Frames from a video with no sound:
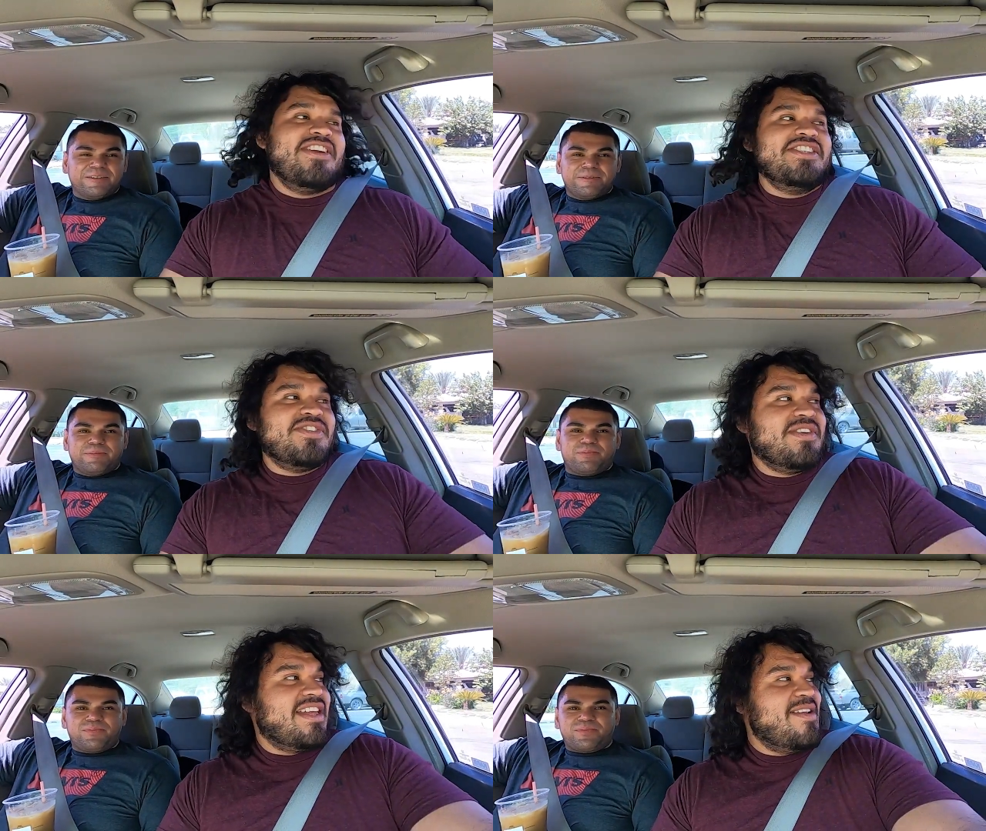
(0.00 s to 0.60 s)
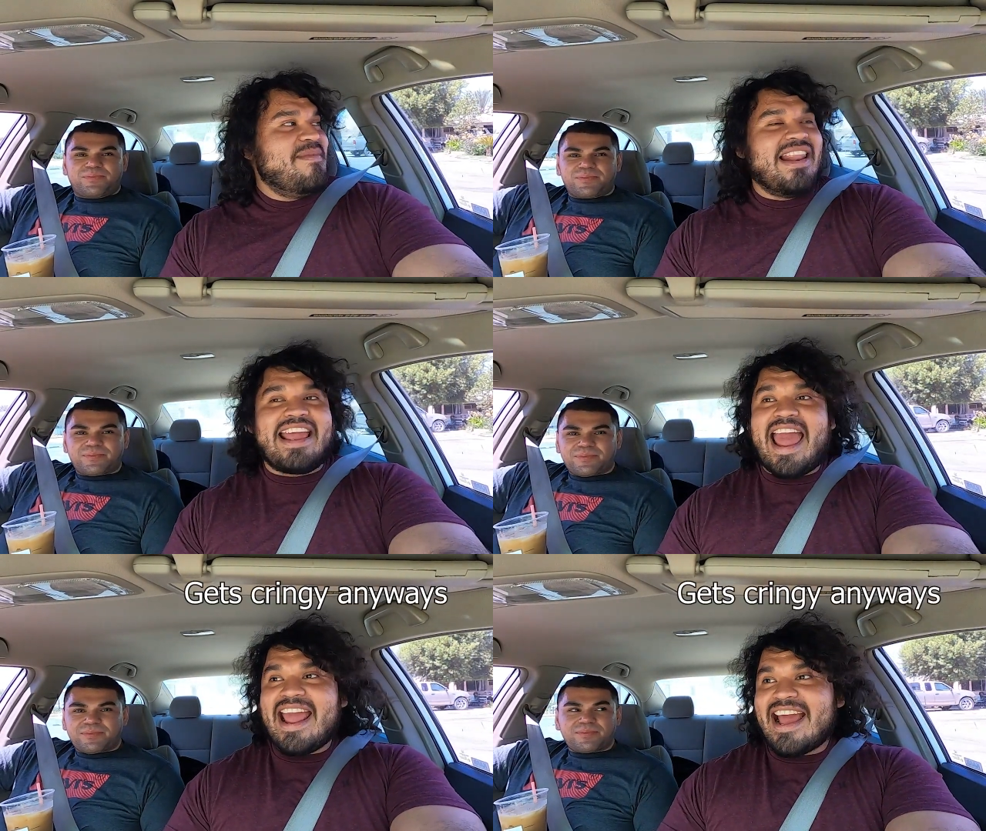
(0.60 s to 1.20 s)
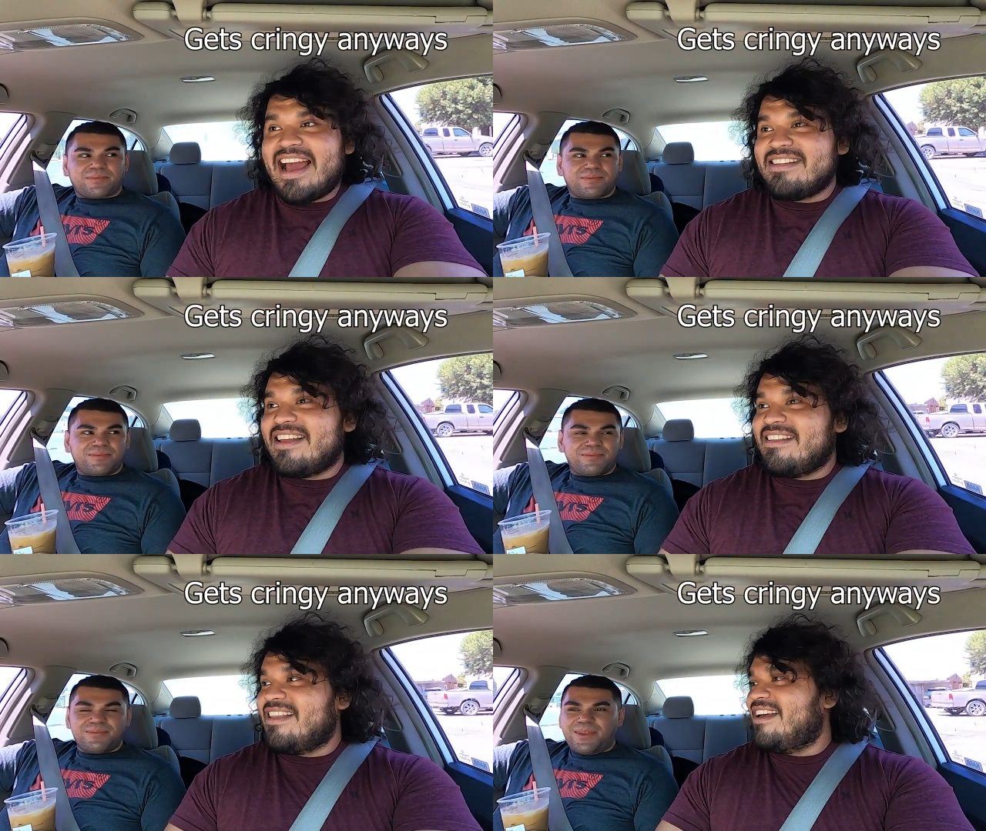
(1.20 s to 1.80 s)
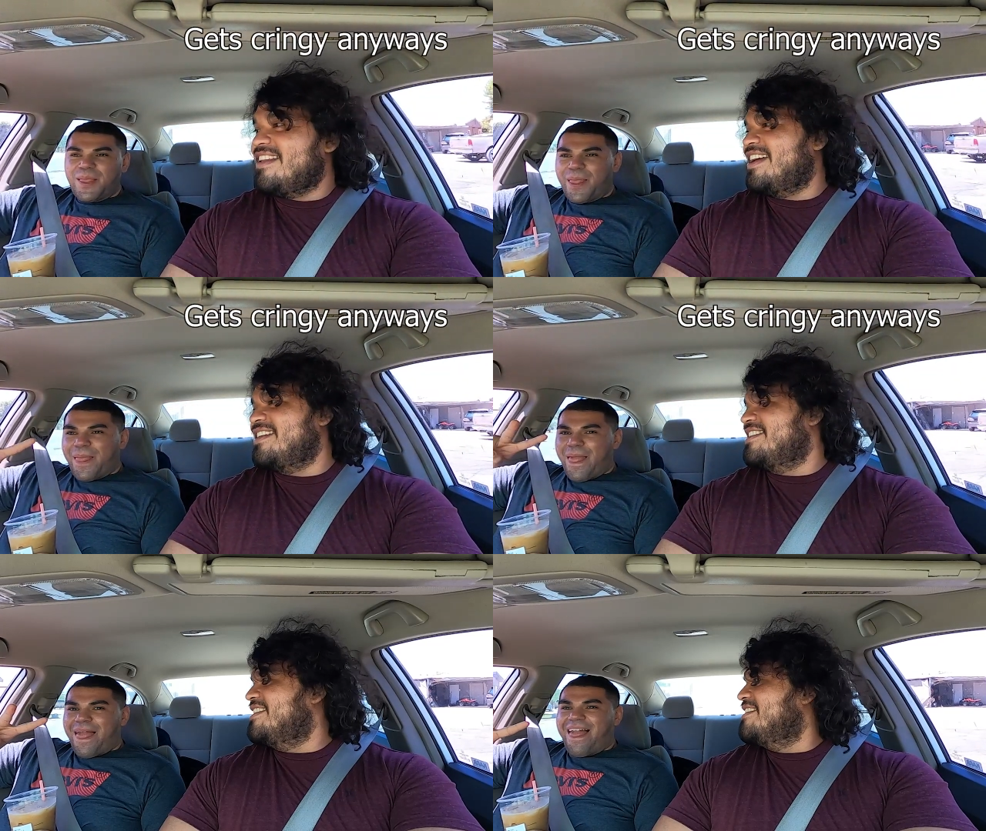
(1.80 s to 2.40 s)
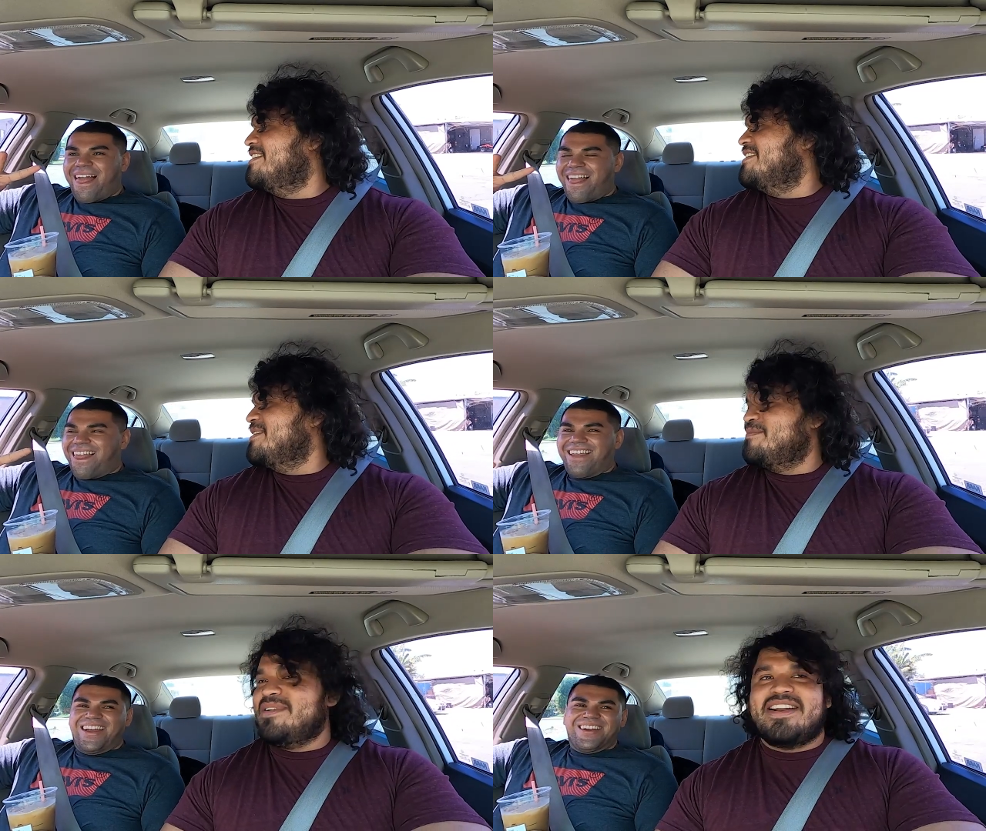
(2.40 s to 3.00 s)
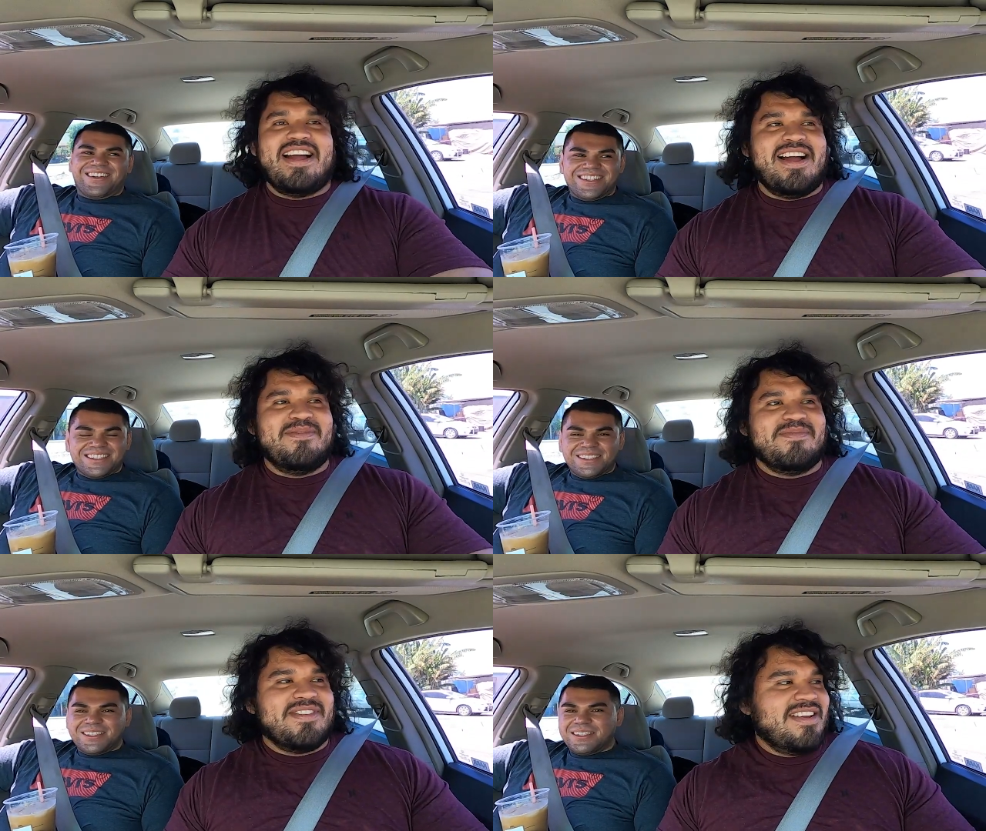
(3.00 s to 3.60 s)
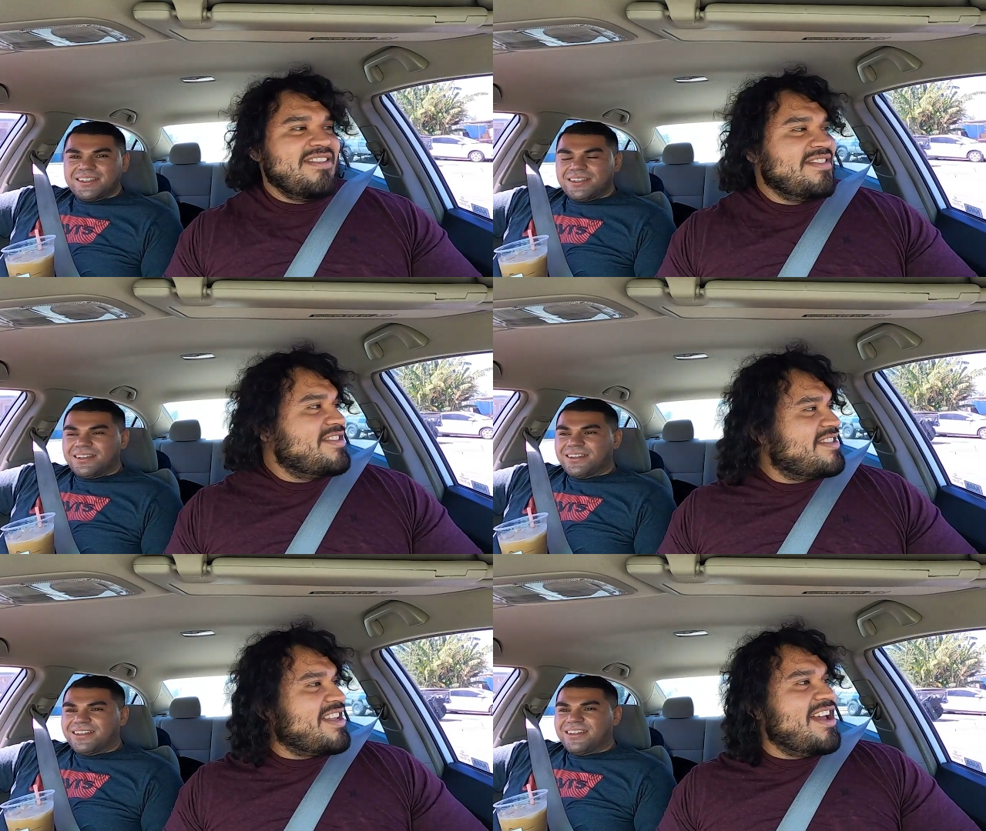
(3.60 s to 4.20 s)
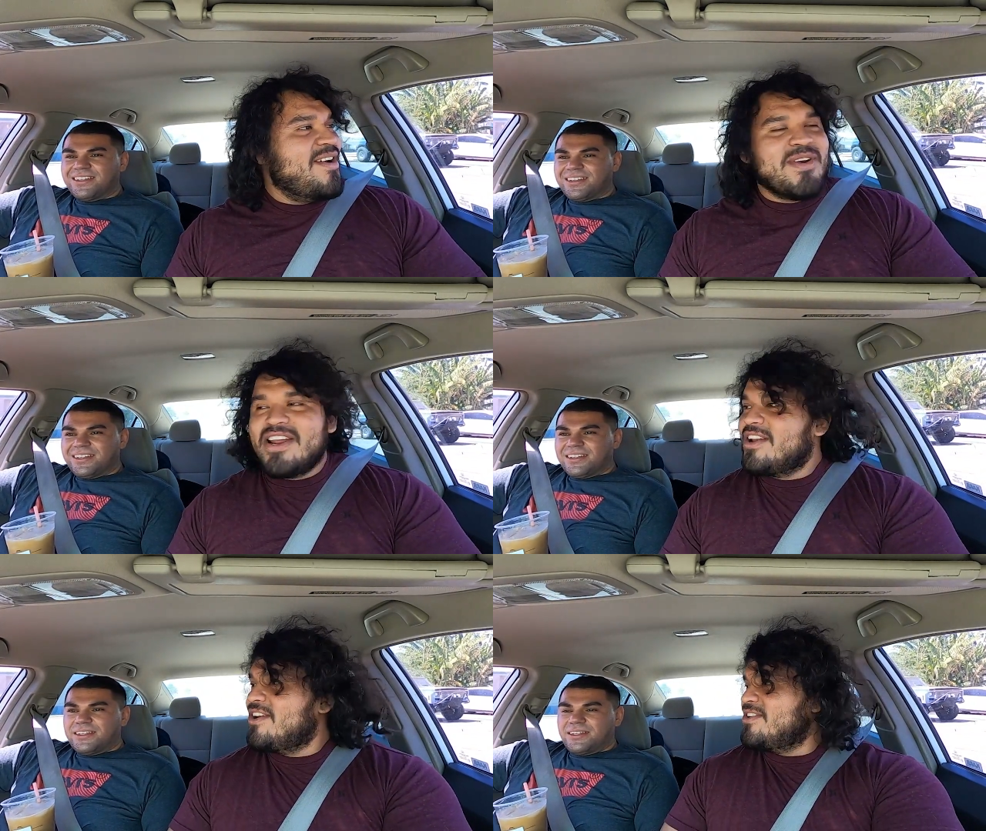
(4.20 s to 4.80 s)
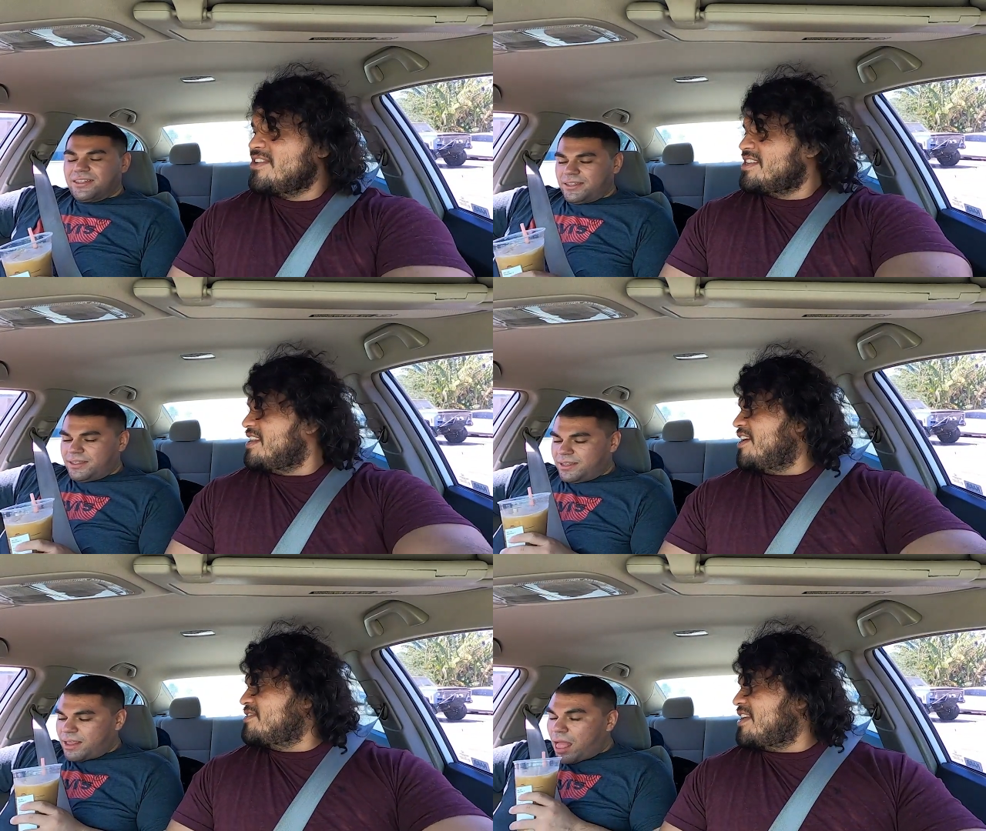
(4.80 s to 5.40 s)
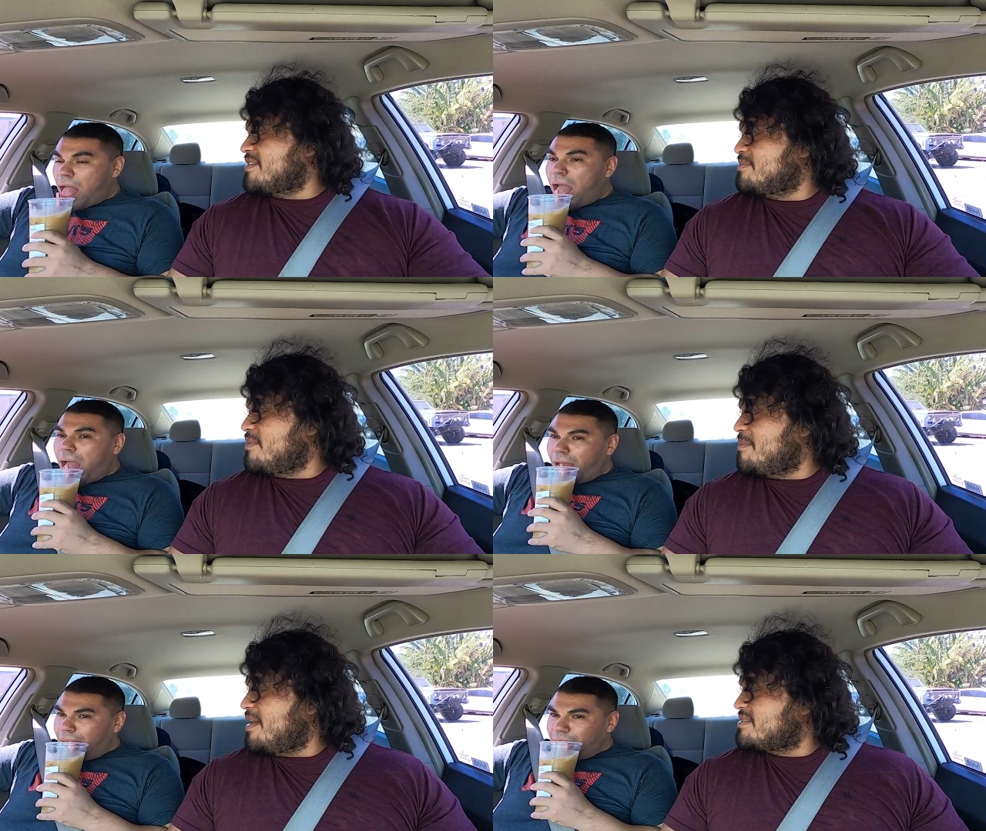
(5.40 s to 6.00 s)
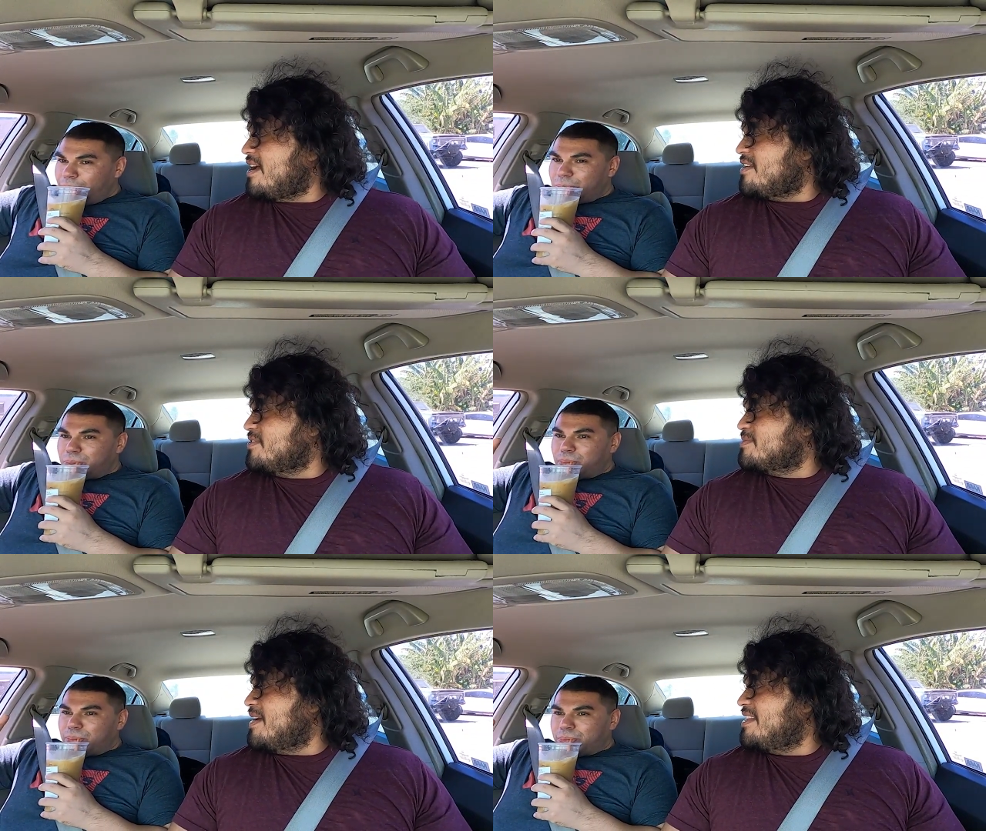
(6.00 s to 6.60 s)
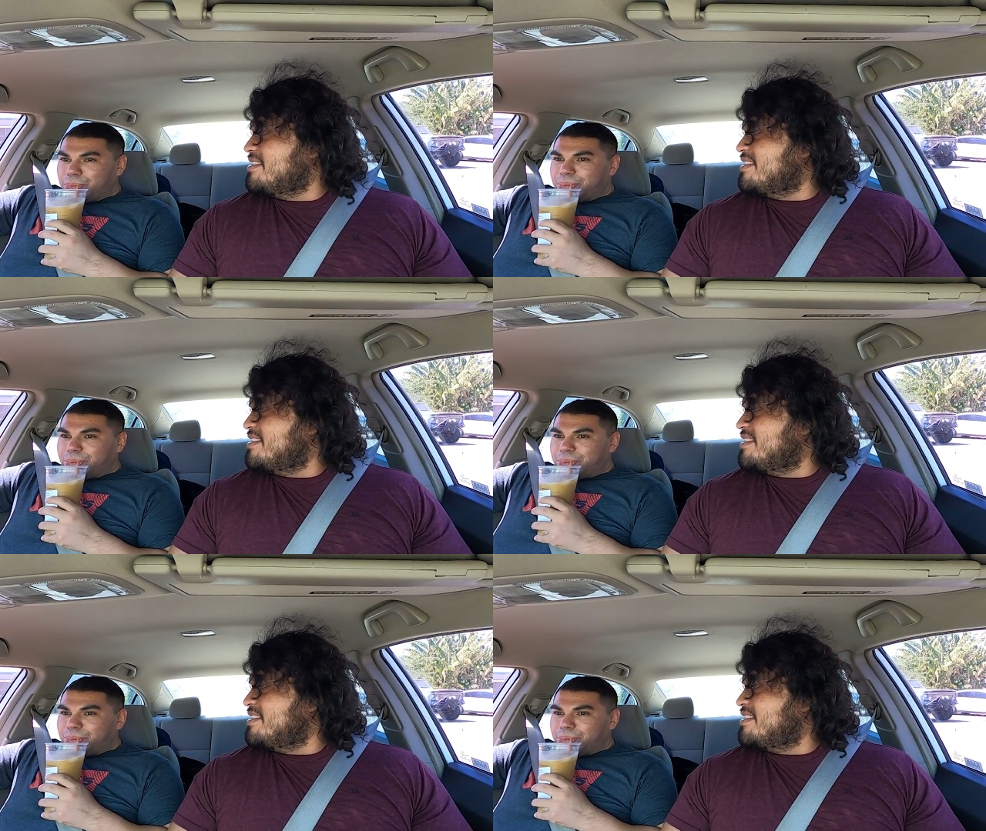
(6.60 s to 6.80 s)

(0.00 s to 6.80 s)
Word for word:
Speaker 1: cringy with it and be like, hey, God, la, la, la, you know? But um, you know, just uh, we're gonna go to San Diego to have some bomb ass tacos, man.